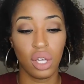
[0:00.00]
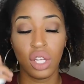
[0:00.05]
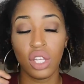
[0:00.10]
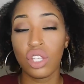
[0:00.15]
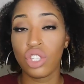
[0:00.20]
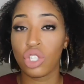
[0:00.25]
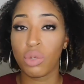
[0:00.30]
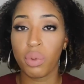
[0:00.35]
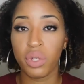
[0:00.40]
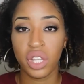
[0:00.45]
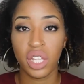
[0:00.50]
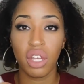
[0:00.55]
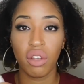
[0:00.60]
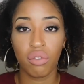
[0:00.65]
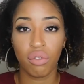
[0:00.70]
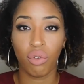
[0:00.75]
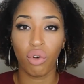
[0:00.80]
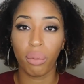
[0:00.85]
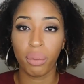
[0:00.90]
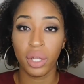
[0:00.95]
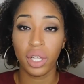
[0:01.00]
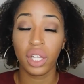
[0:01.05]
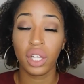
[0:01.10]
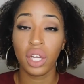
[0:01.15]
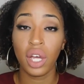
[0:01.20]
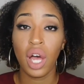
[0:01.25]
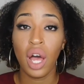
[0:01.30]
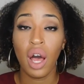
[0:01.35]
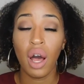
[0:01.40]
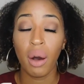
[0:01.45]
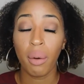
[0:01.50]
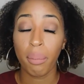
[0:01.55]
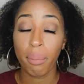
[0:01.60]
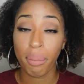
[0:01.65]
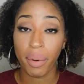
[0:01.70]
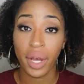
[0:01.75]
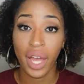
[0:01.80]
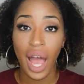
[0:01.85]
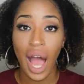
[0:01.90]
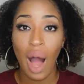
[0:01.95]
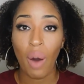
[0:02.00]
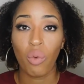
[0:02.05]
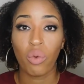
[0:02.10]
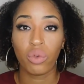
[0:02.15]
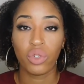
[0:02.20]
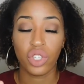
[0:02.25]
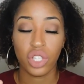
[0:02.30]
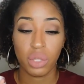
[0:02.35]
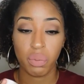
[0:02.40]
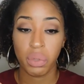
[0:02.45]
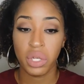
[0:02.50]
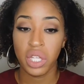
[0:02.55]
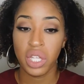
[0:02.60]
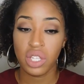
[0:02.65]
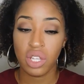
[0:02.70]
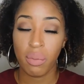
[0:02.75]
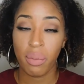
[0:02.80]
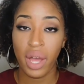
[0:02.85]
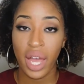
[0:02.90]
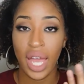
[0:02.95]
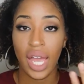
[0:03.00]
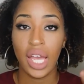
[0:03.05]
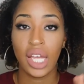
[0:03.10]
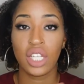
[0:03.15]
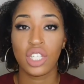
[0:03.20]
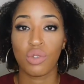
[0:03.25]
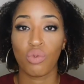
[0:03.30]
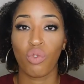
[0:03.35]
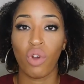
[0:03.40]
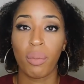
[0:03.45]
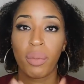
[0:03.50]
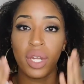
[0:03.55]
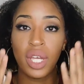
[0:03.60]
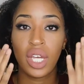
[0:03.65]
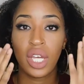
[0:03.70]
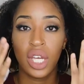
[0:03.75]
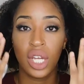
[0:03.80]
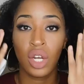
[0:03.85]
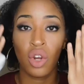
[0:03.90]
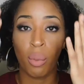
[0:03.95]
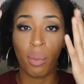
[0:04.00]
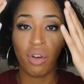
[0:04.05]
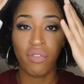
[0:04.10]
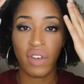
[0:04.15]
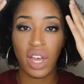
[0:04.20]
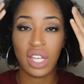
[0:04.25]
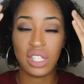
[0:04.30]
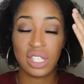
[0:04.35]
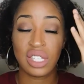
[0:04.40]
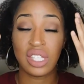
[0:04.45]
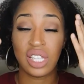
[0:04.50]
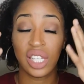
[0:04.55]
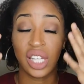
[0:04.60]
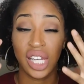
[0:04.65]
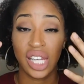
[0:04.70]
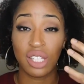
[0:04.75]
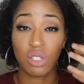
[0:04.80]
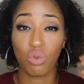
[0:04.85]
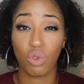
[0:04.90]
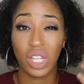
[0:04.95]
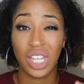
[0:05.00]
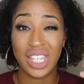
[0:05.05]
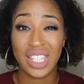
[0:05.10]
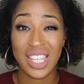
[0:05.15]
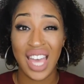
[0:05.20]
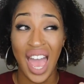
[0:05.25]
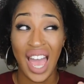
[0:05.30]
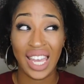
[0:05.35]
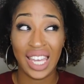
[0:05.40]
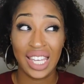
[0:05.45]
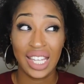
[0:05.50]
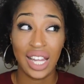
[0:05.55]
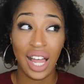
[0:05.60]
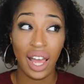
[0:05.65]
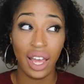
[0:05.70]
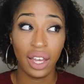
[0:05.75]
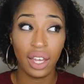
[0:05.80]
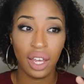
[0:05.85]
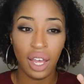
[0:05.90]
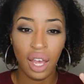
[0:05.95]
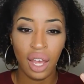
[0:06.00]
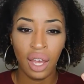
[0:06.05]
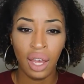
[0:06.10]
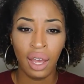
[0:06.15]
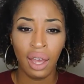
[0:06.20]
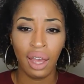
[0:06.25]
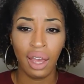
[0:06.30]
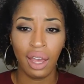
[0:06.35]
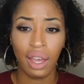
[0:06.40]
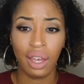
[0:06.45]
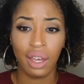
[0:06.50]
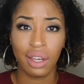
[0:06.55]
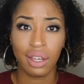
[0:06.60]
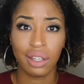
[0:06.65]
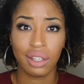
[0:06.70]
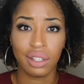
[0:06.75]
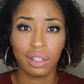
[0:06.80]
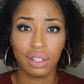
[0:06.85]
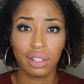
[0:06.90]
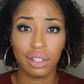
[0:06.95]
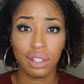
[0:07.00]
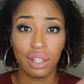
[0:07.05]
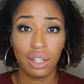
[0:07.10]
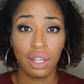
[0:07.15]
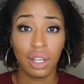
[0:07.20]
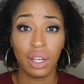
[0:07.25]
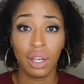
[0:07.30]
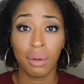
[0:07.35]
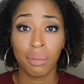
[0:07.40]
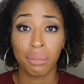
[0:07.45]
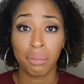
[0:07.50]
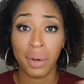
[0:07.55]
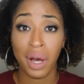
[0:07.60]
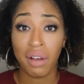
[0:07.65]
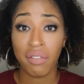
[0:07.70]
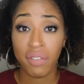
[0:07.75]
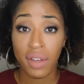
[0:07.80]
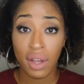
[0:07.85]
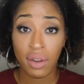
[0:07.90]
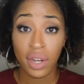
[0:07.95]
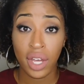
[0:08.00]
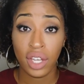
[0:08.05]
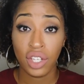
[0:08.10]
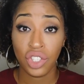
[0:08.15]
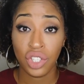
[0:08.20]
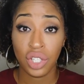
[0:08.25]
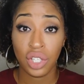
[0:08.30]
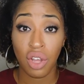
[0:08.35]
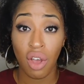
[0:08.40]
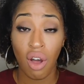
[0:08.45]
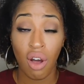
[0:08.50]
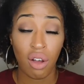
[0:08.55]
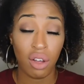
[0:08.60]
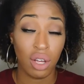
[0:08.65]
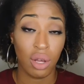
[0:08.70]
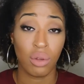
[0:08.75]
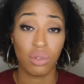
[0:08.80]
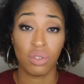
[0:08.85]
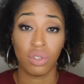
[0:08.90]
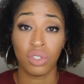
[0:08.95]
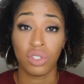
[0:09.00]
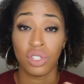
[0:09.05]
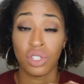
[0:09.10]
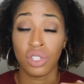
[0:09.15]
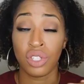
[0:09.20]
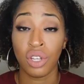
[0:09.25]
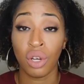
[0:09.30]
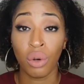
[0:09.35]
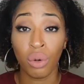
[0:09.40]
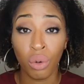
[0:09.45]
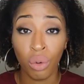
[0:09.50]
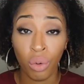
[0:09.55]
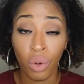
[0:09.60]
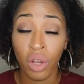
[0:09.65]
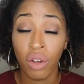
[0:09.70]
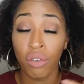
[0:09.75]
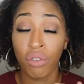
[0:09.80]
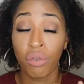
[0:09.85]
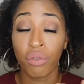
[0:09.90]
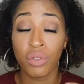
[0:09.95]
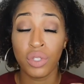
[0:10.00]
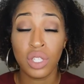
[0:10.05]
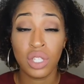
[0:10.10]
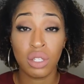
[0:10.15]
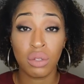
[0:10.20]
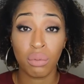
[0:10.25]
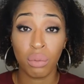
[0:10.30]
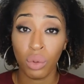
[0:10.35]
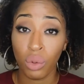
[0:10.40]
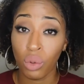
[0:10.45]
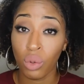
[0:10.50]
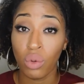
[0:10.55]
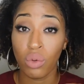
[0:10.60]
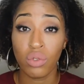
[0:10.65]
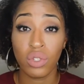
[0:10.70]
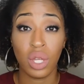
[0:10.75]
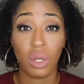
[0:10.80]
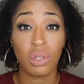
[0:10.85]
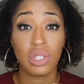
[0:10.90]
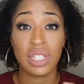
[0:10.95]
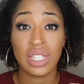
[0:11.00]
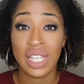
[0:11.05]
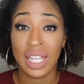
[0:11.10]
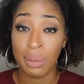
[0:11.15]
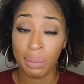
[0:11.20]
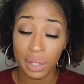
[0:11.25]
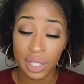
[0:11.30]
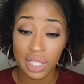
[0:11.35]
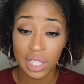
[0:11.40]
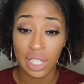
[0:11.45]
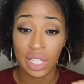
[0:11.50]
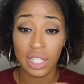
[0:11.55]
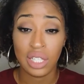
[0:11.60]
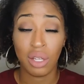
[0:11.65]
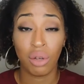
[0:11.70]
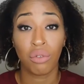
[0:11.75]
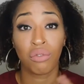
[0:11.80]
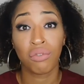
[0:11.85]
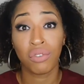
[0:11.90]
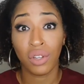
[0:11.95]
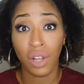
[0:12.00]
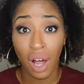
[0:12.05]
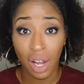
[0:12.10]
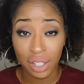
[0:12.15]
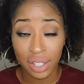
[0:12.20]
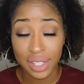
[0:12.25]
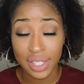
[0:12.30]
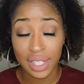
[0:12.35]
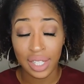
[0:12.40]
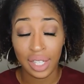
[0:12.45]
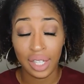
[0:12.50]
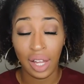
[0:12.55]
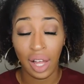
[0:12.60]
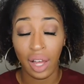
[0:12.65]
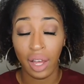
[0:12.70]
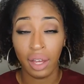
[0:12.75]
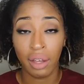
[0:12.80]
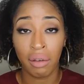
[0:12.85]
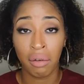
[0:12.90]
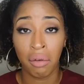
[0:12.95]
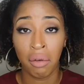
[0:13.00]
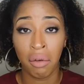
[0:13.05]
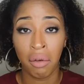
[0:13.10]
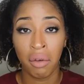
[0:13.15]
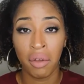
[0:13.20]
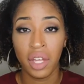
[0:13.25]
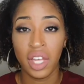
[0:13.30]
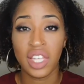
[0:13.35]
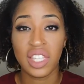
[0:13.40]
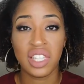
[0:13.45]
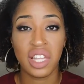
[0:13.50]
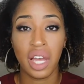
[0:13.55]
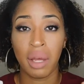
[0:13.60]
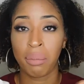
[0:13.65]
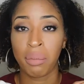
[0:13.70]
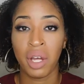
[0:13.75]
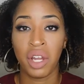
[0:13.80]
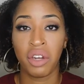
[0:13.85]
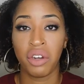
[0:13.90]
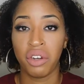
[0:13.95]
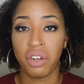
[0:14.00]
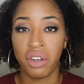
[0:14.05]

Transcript: Super thin formula, but I will just put this on my hands, rub it in on my face until it gets really tacky like. And my foundation, y'all, goes on so smooth, so seamlessly, so flawlessly. Like, it's like my